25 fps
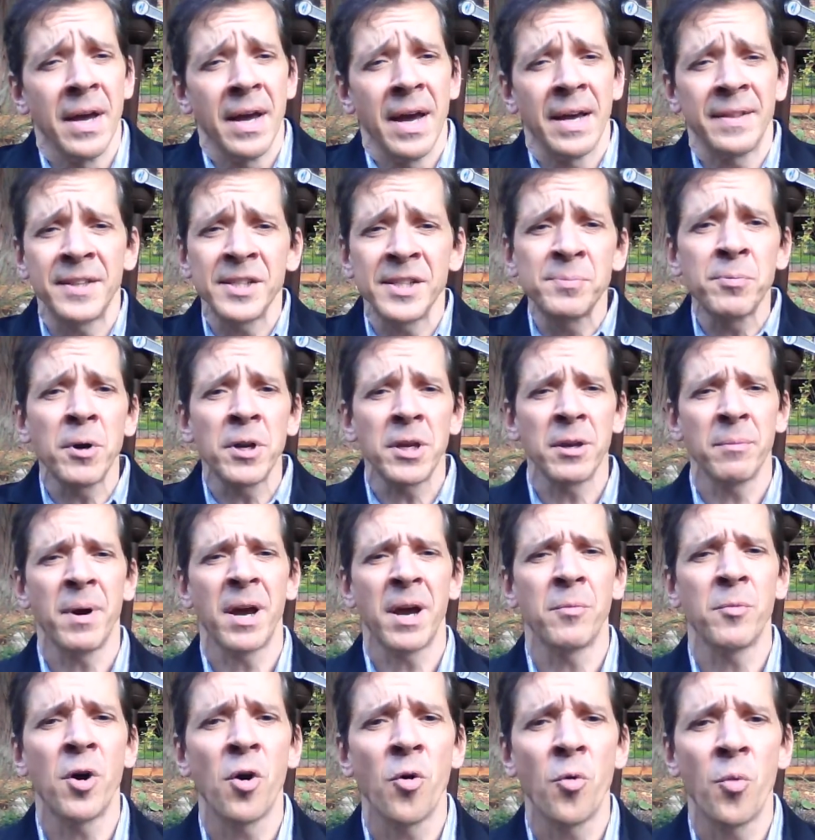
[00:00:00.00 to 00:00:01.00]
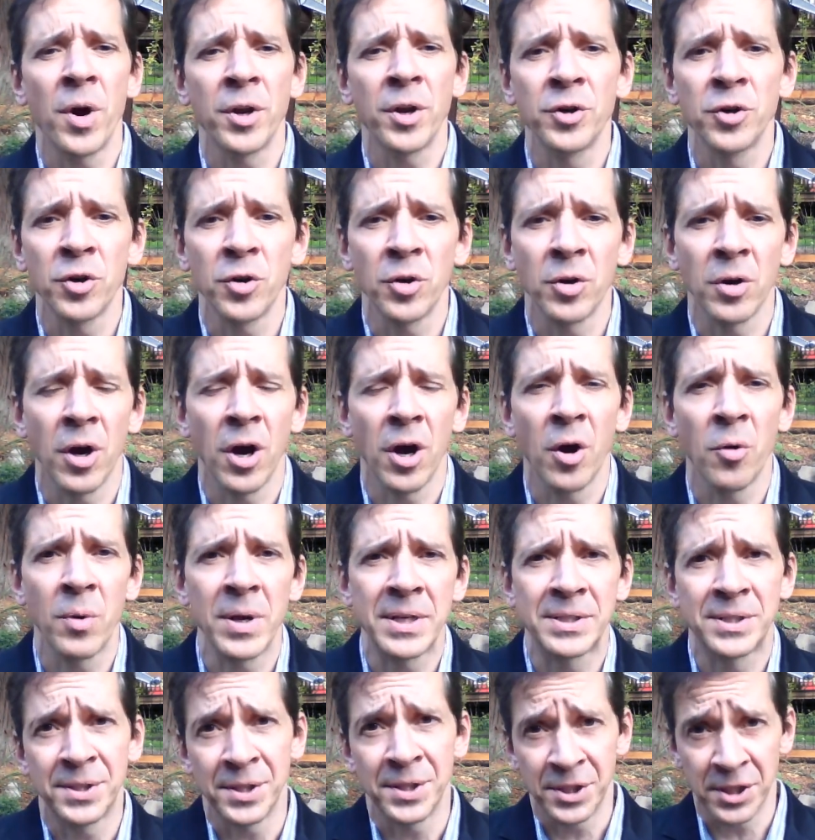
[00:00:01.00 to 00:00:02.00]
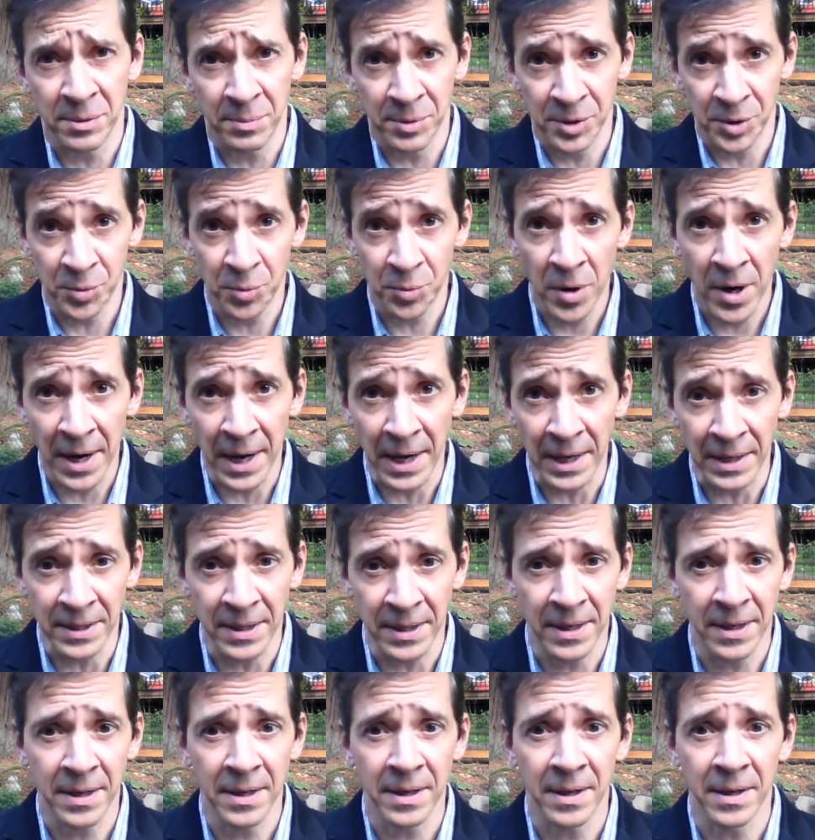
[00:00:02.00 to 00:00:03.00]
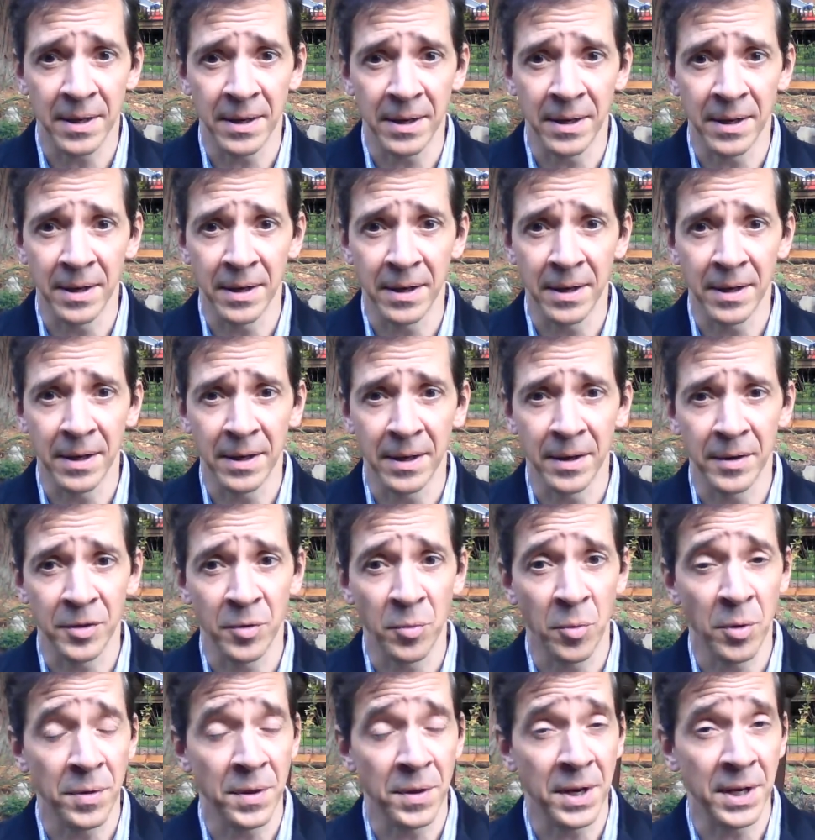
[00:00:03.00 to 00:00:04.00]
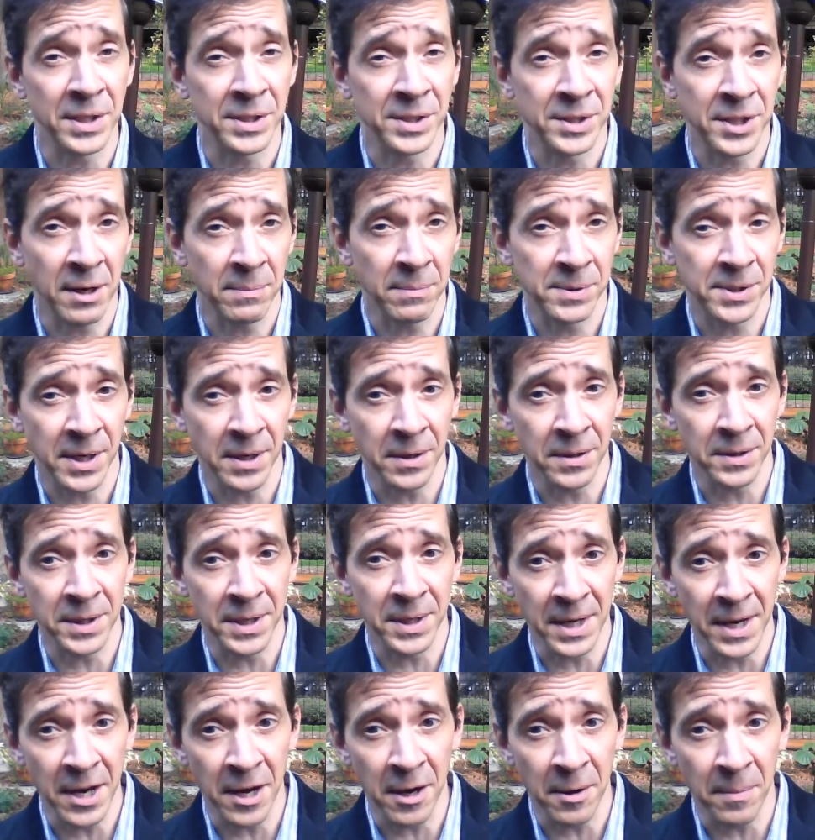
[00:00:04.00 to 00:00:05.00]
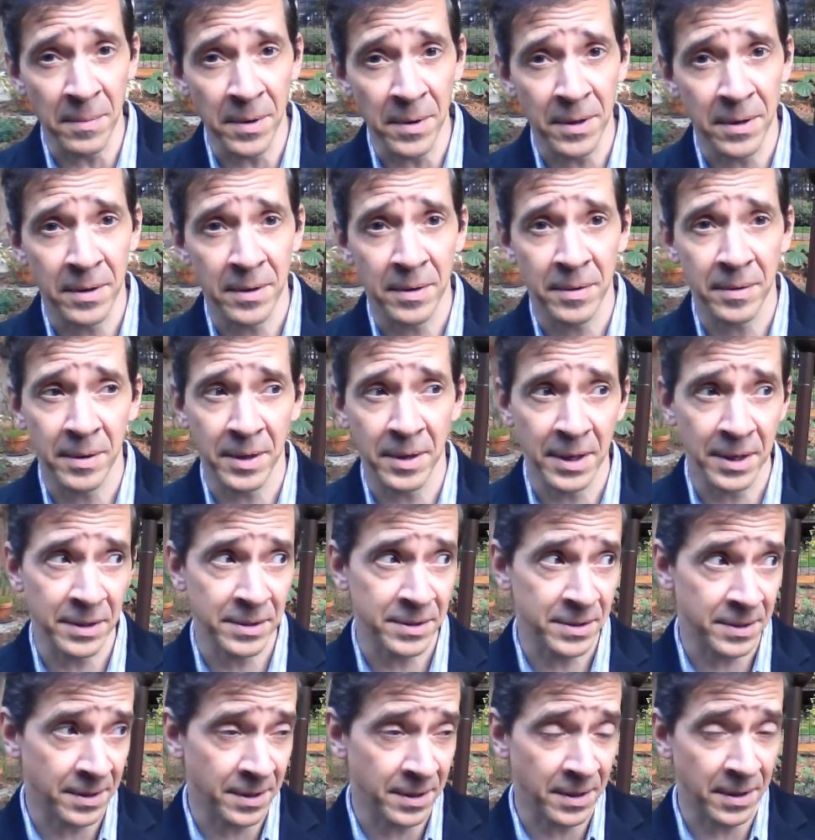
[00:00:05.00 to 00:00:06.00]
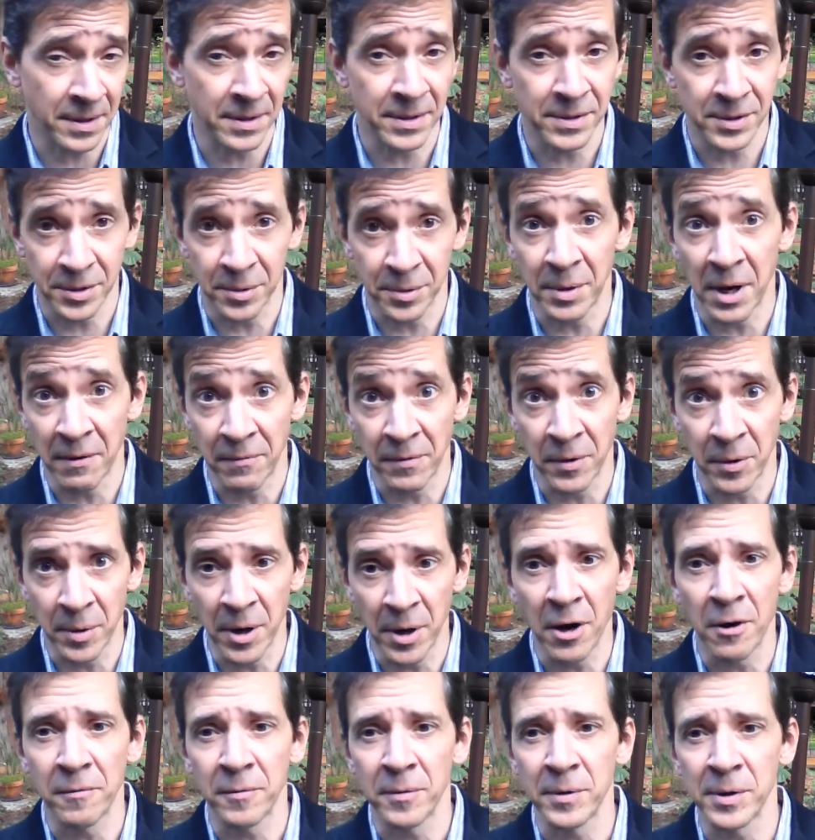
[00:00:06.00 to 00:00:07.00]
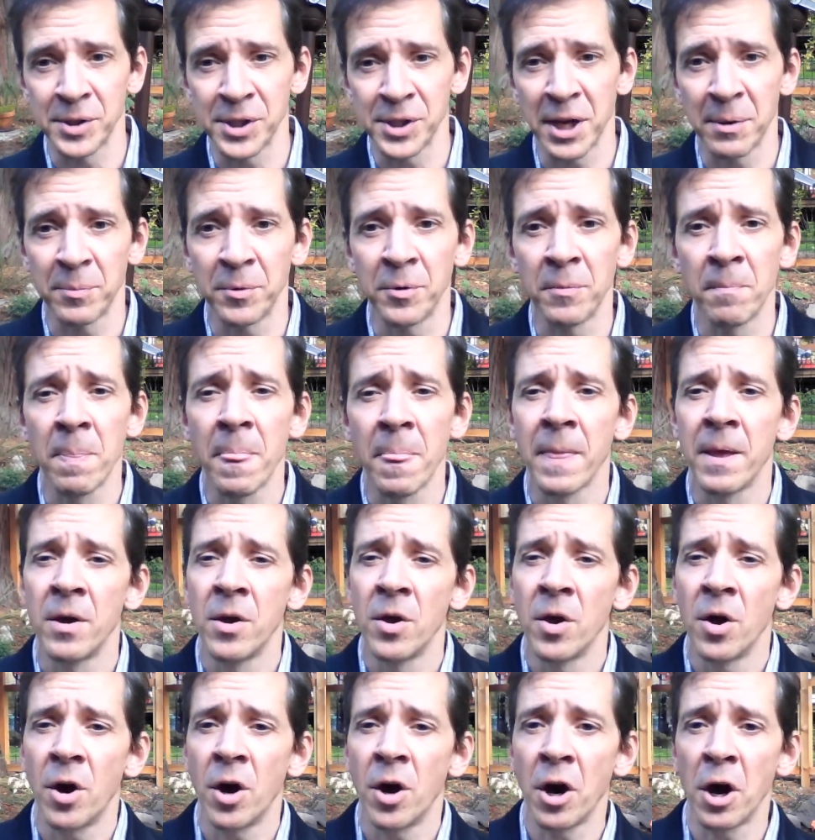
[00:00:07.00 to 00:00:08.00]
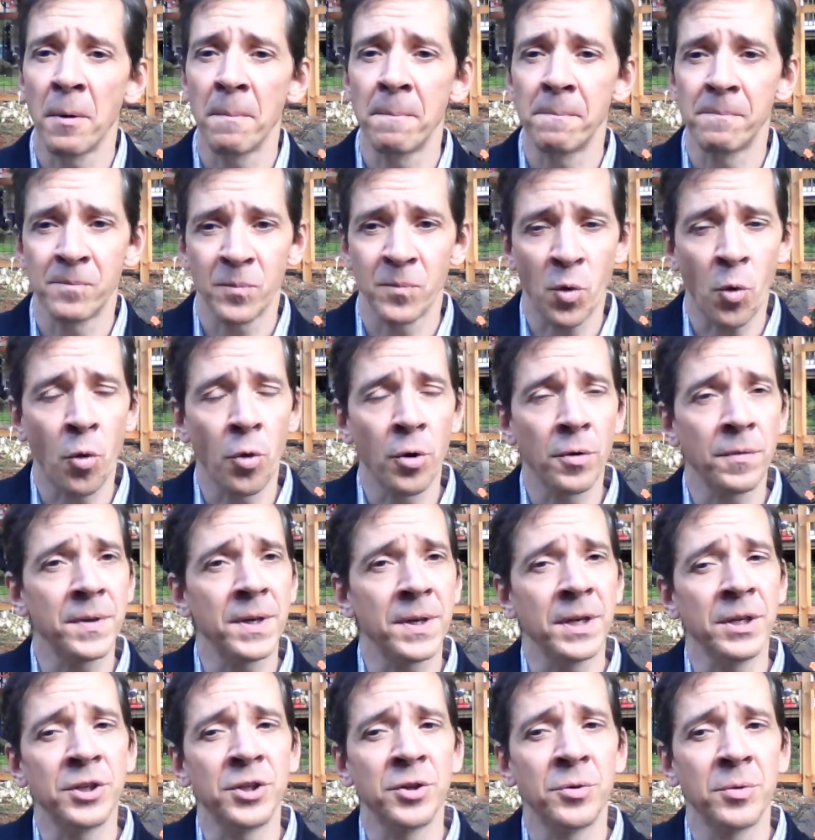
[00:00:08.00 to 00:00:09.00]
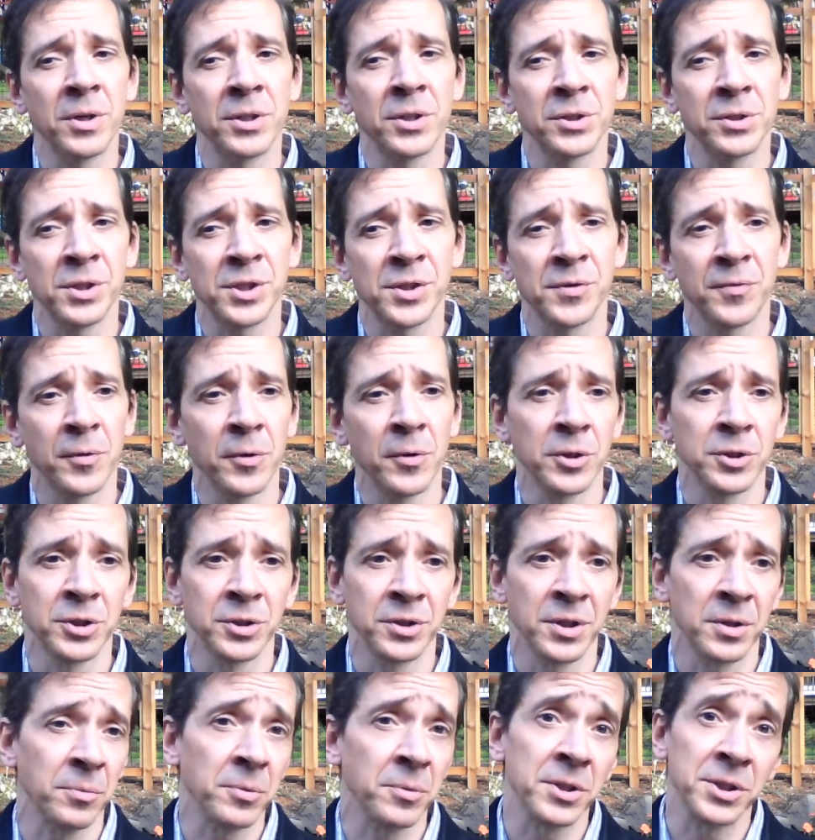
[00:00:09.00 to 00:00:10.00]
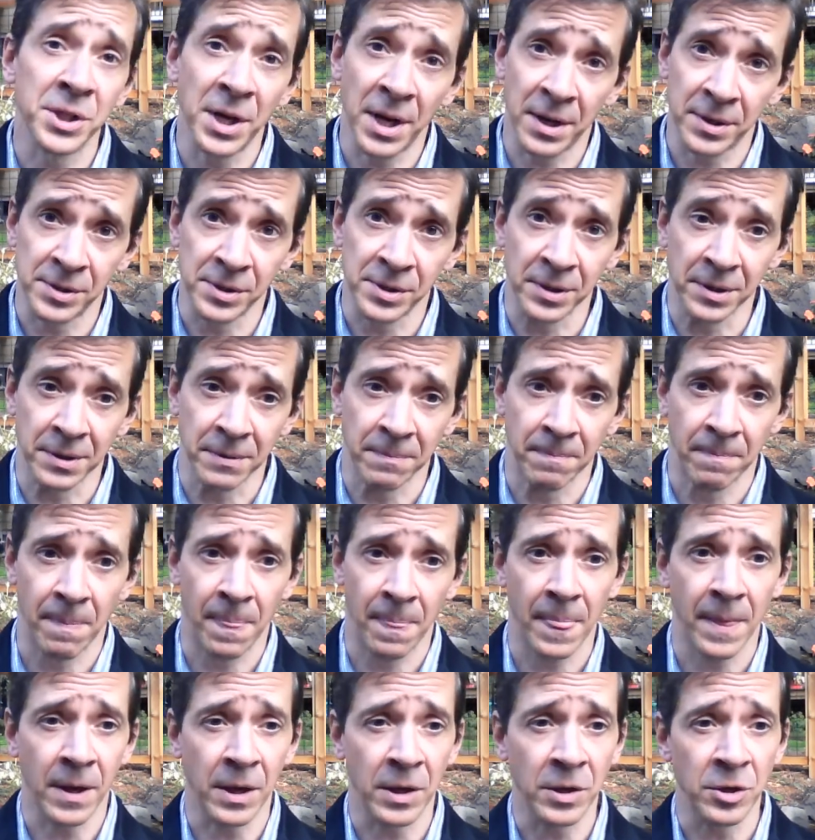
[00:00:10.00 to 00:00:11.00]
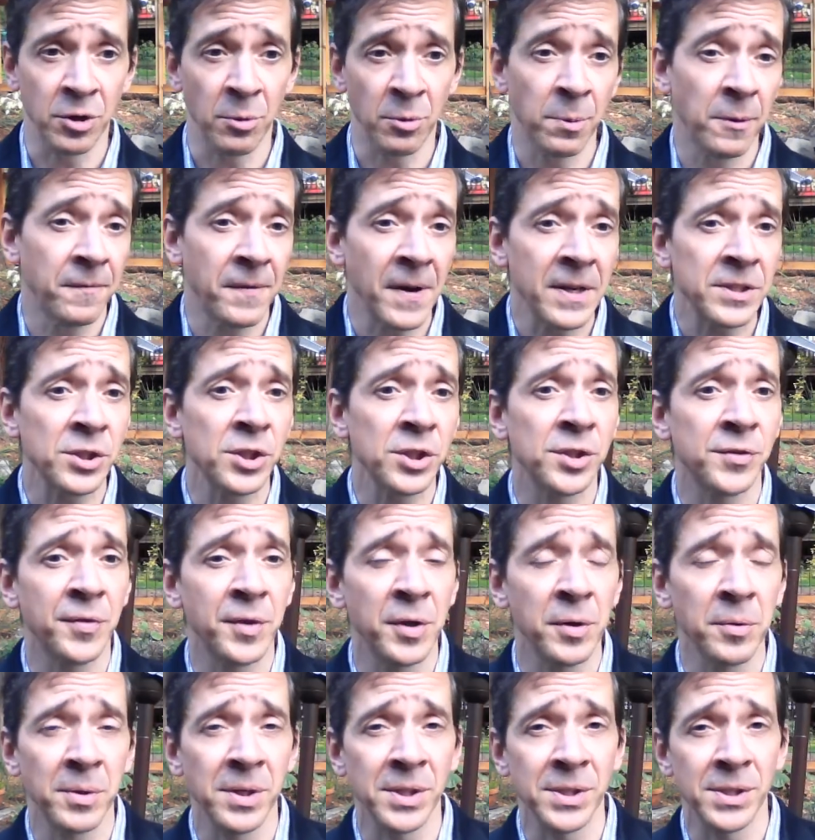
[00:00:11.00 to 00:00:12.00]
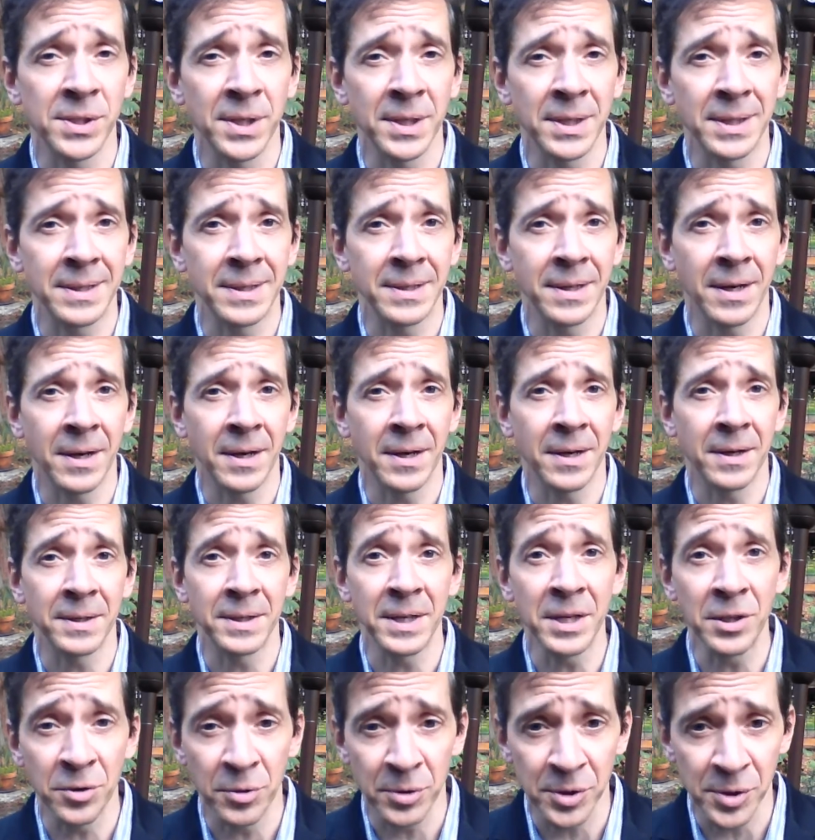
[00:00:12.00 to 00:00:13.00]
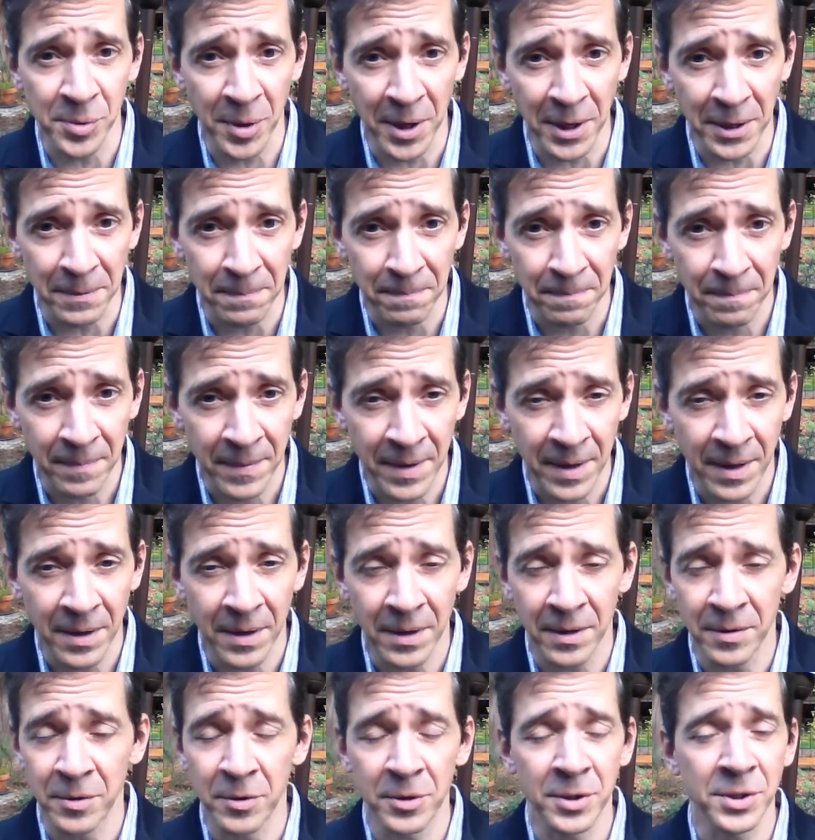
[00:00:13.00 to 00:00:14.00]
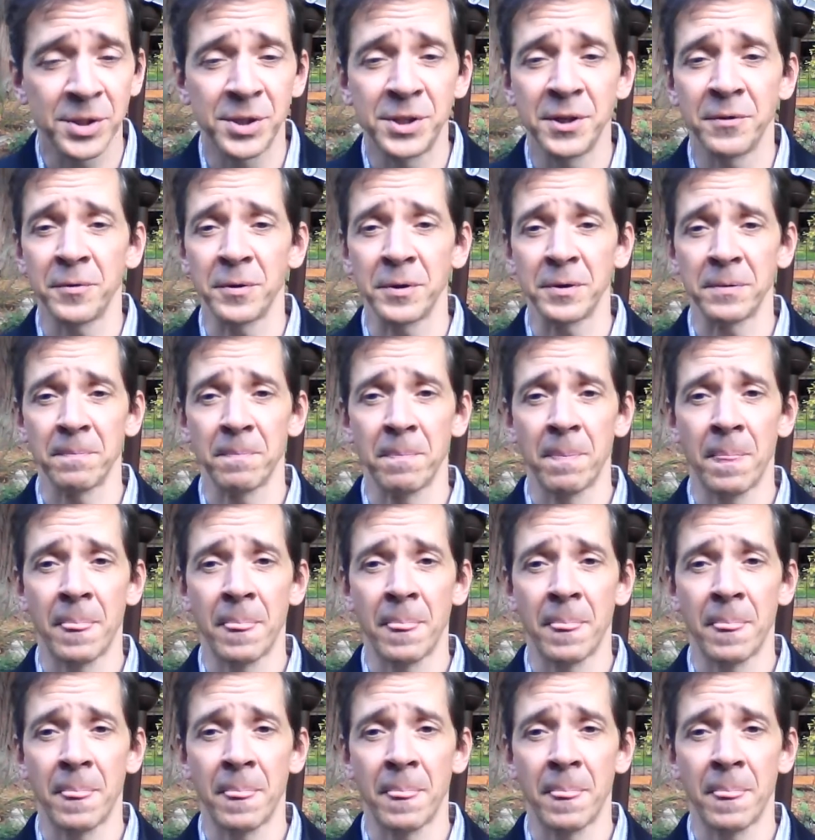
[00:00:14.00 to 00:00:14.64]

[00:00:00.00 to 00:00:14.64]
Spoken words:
At this point, you might well wonder which system is right. The one that accepts LEM, right? So FOL, for example, or the intuitionist version that rejects it. Your professor's view is that neither is right. They're just different.